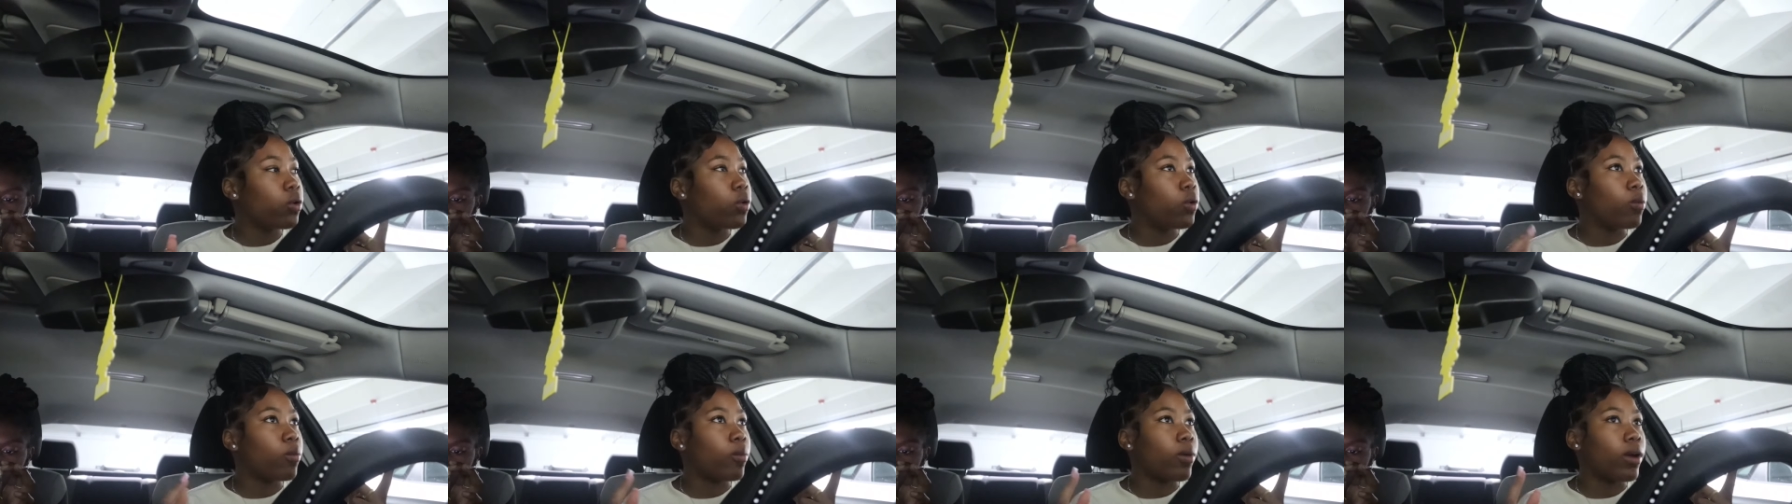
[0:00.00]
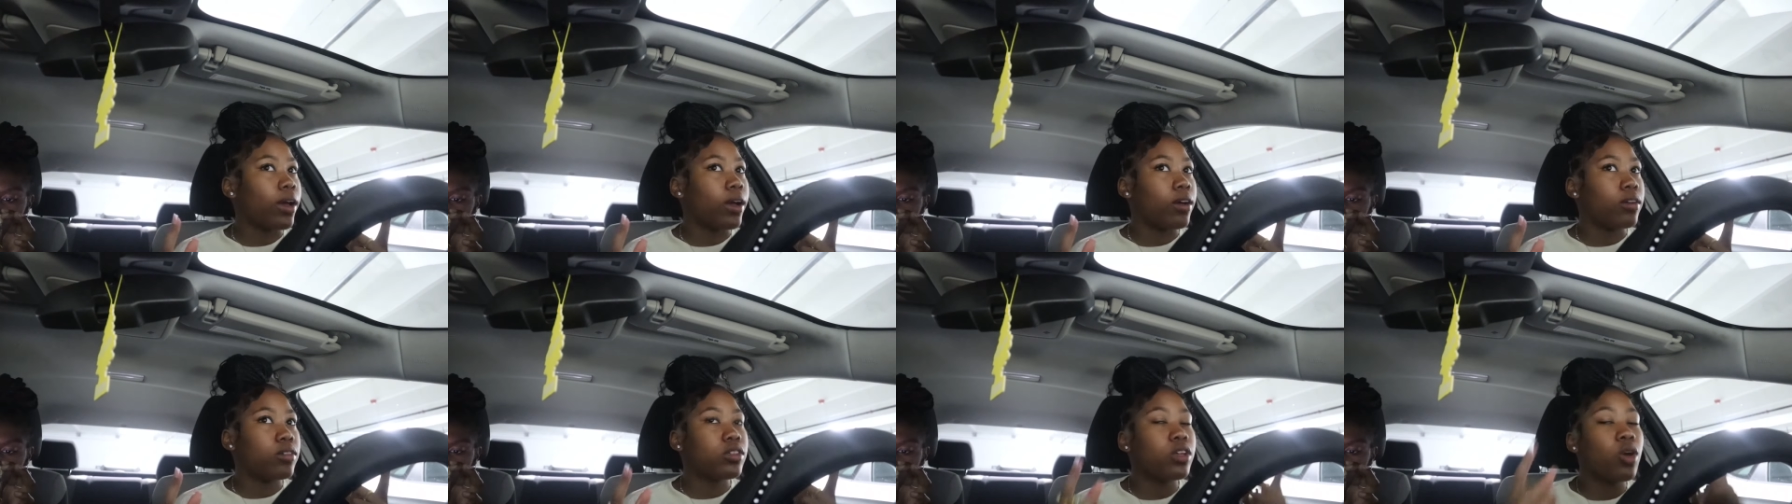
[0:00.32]

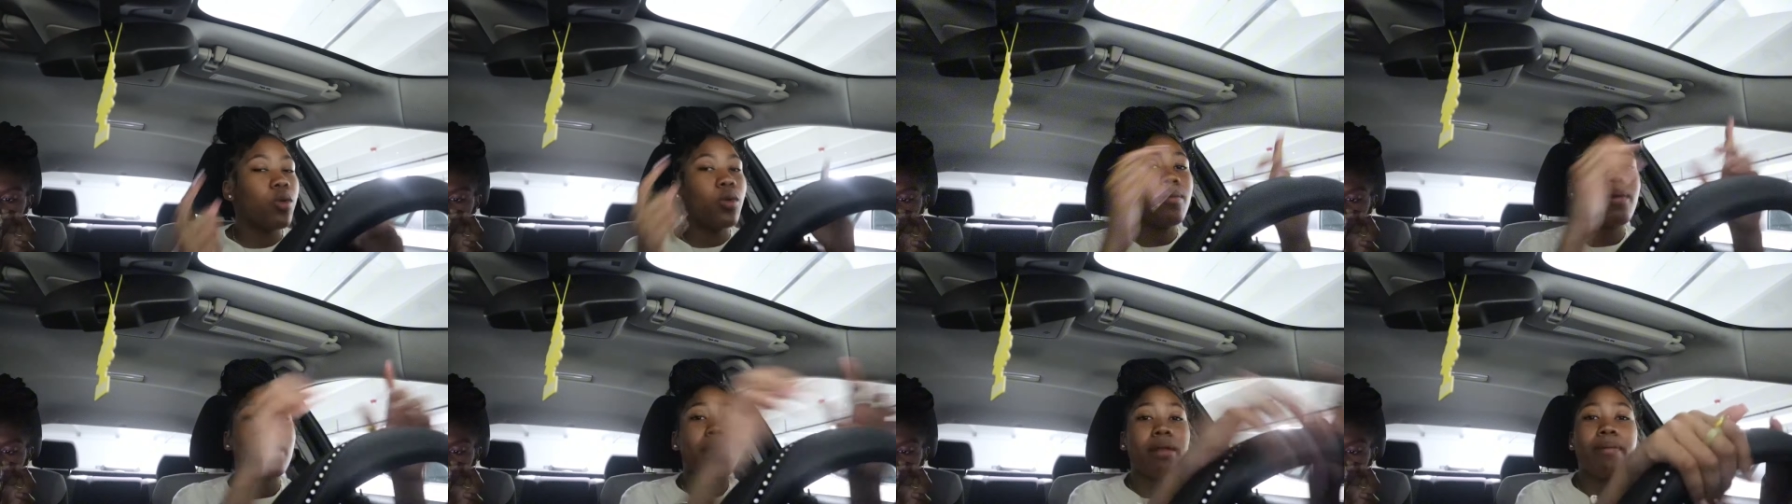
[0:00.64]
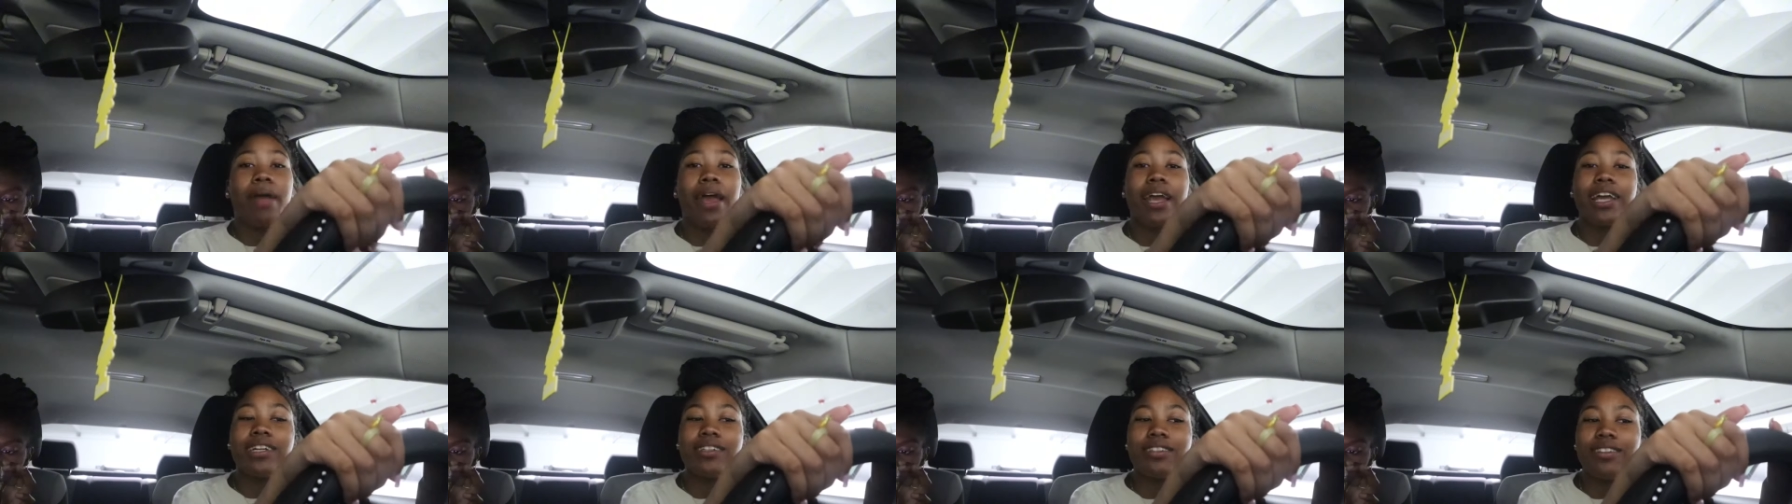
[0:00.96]
grandma's house. Oh, we made it
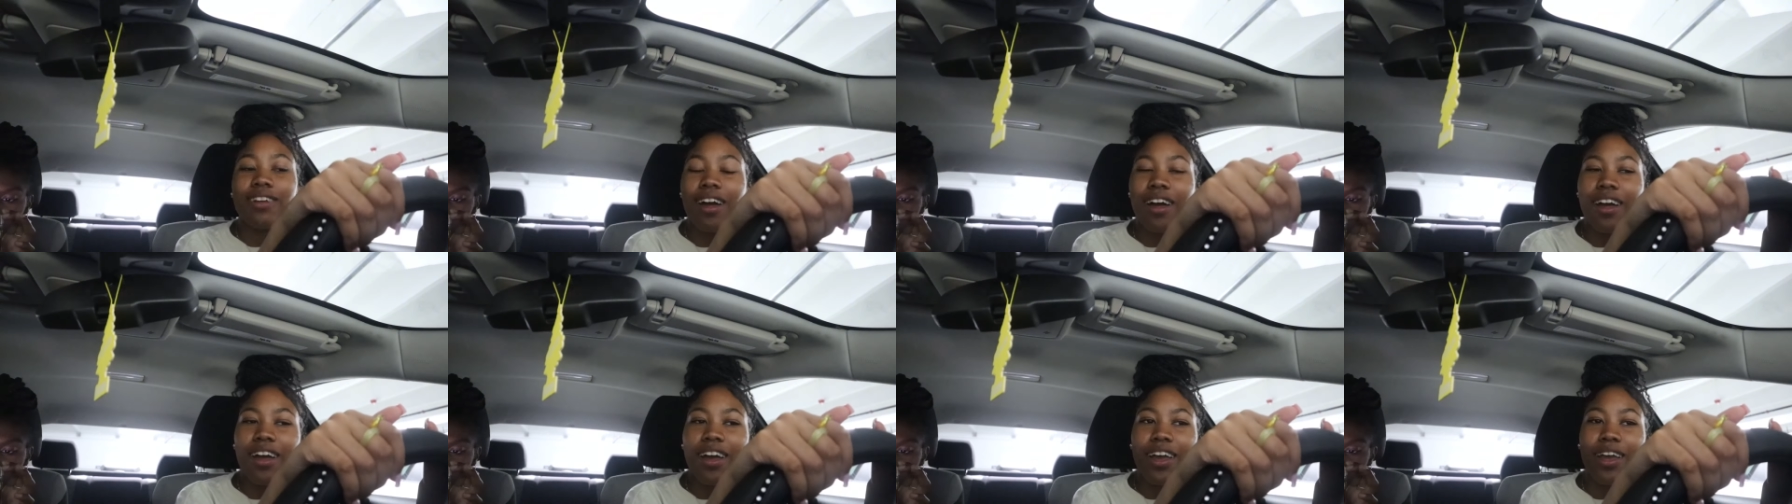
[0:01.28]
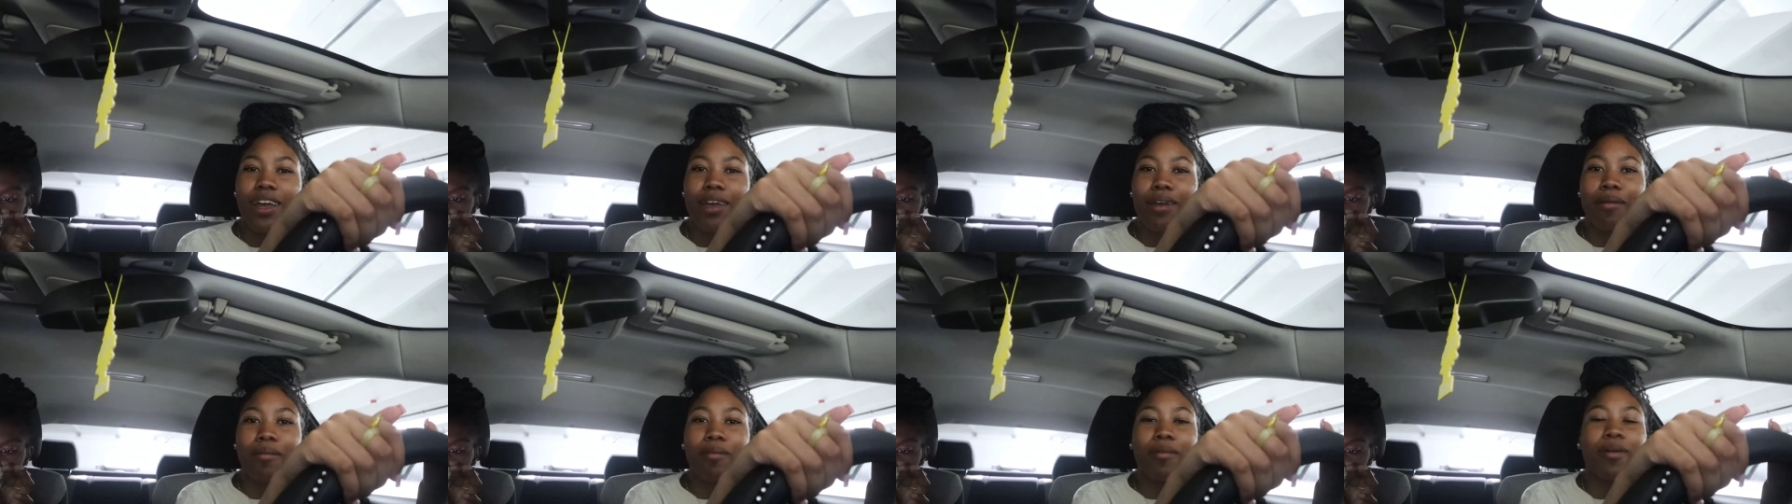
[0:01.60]
back in
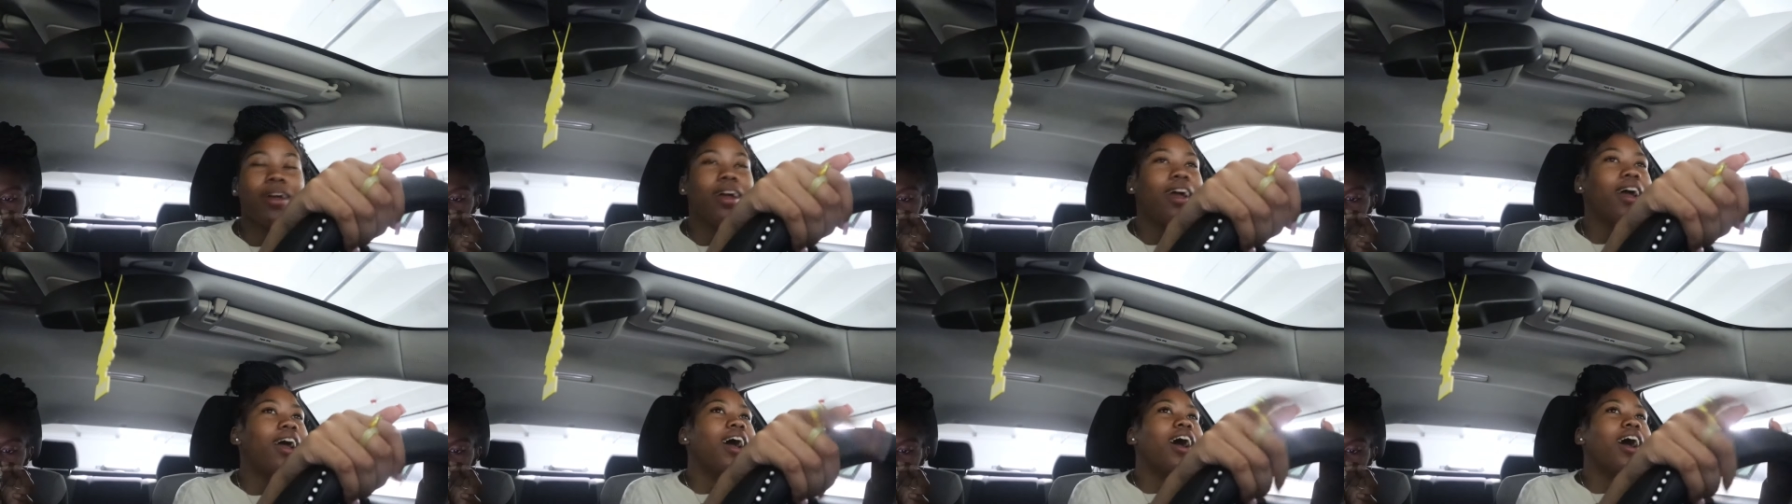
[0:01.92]
time.